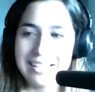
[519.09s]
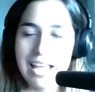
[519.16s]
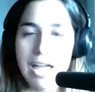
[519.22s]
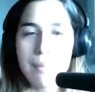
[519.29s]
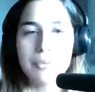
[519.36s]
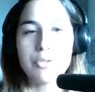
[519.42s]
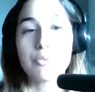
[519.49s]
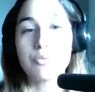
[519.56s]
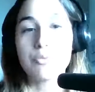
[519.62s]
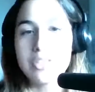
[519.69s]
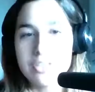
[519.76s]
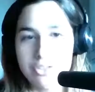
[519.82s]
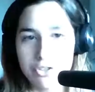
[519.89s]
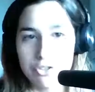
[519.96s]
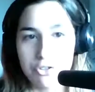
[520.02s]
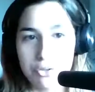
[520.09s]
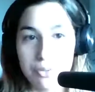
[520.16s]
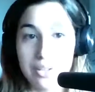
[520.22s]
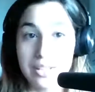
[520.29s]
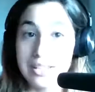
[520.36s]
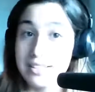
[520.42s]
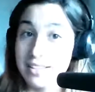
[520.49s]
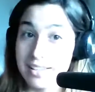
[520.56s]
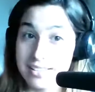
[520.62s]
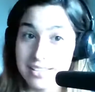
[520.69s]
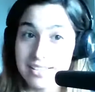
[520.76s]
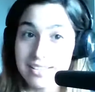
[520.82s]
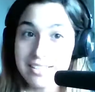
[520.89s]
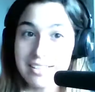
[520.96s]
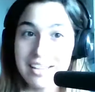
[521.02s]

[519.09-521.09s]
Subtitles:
but the reason you're doing it doesn't.